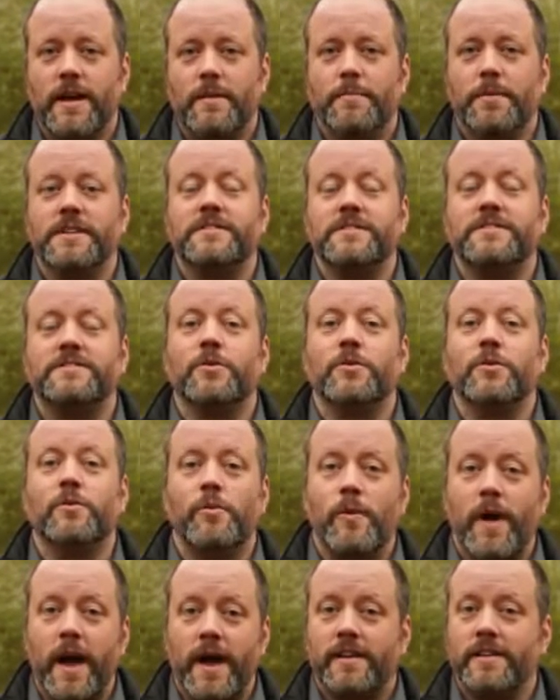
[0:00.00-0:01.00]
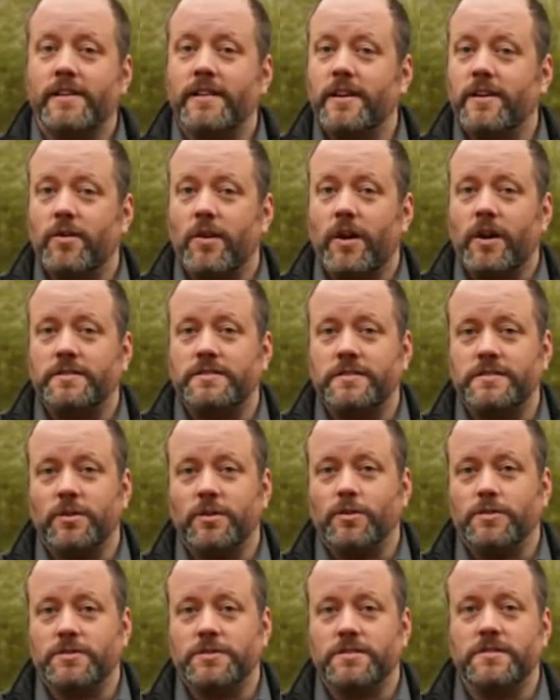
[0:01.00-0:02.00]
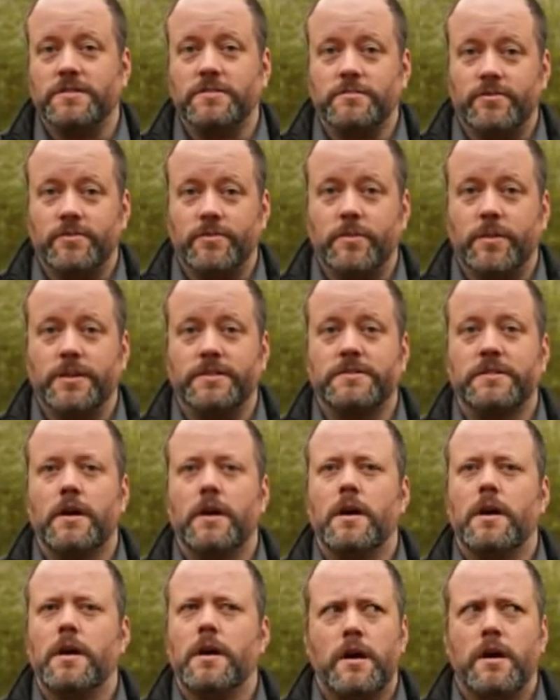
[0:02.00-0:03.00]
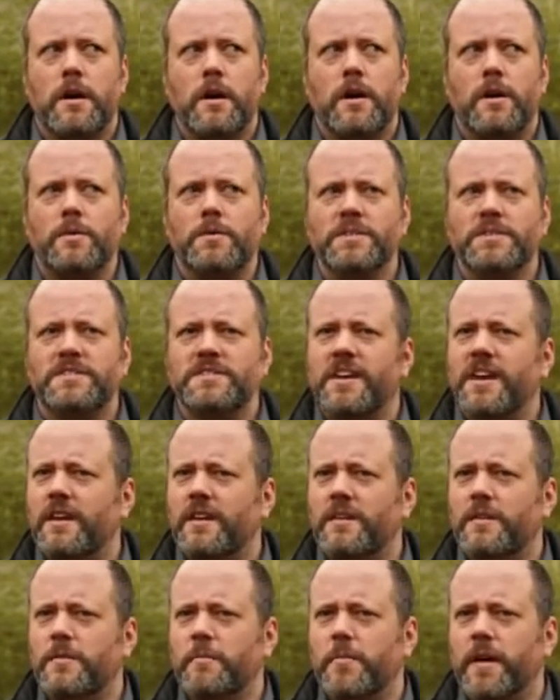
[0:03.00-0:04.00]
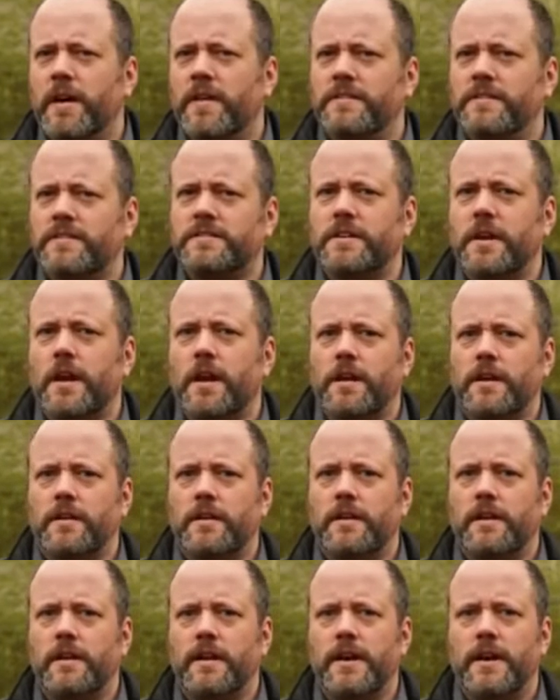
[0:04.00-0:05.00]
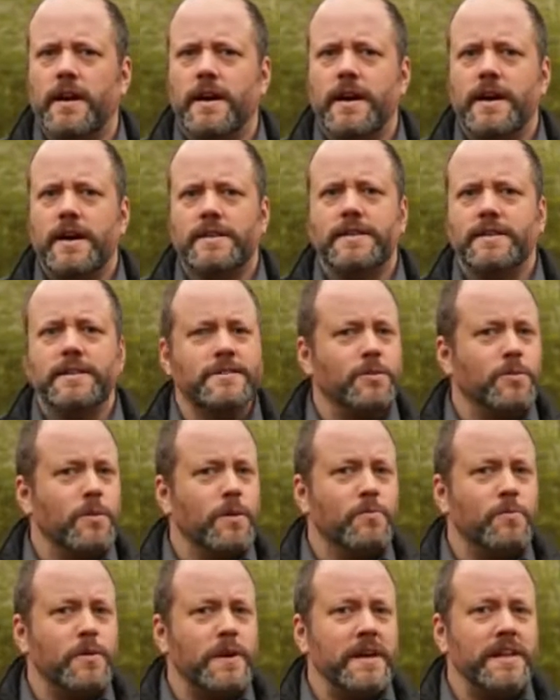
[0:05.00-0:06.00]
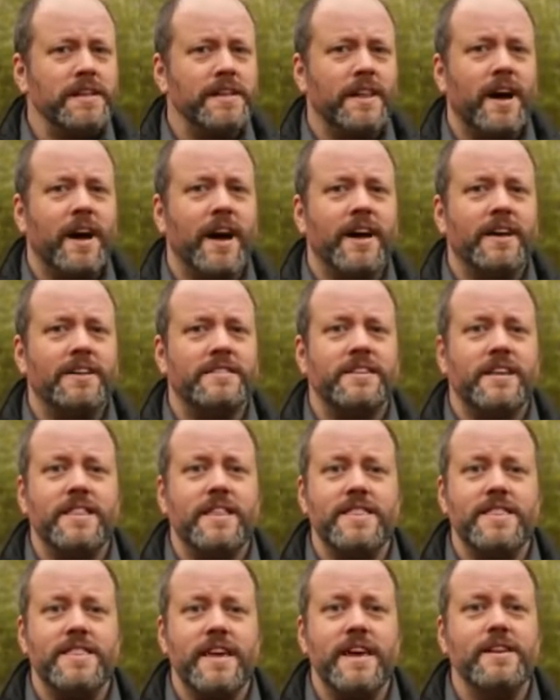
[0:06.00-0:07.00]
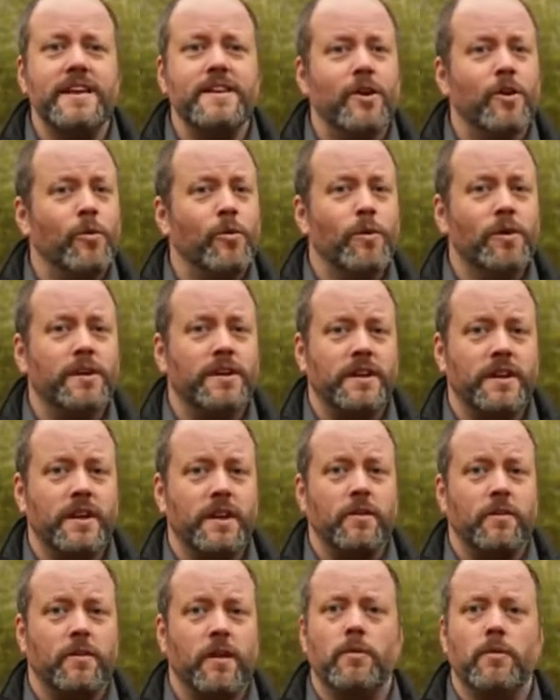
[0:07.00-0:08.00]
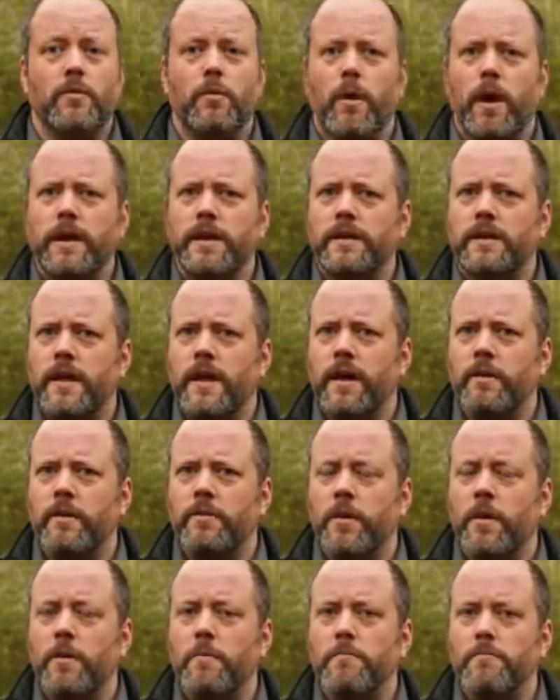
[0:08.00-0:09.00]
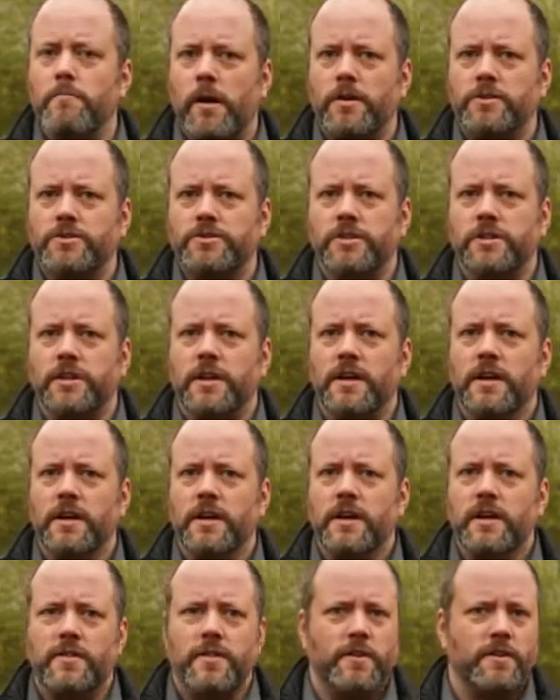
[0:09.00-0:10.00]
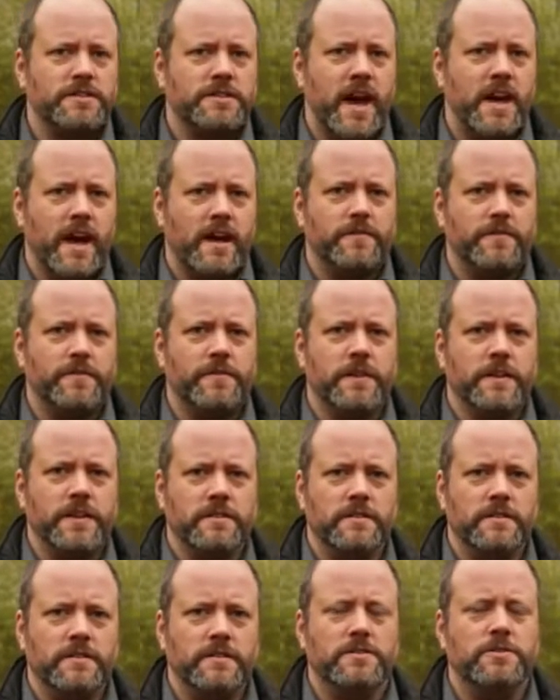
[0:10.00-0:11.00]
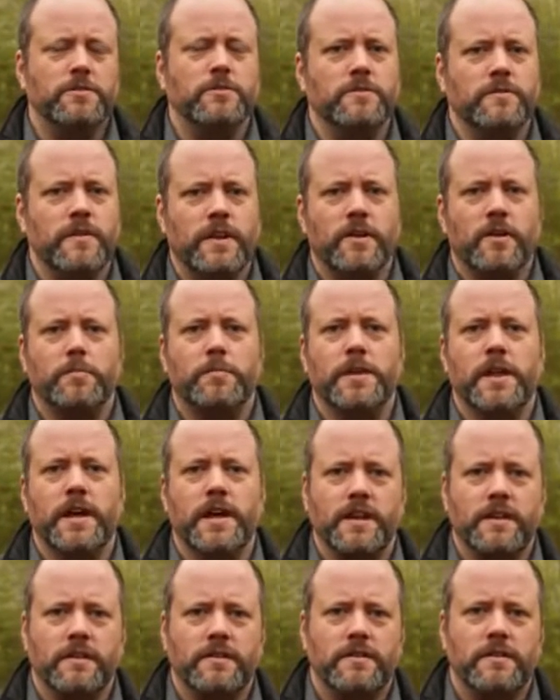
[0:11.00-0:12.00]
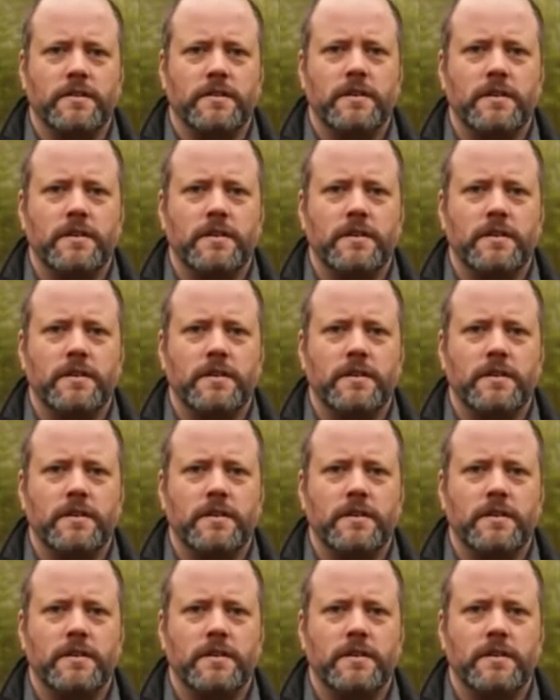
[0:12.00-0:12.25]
but it's directly across the solar system from us, always hidden by the sun. Little do we realize they know we're here, and right now they're marshaling their attack fleet to invade our planet.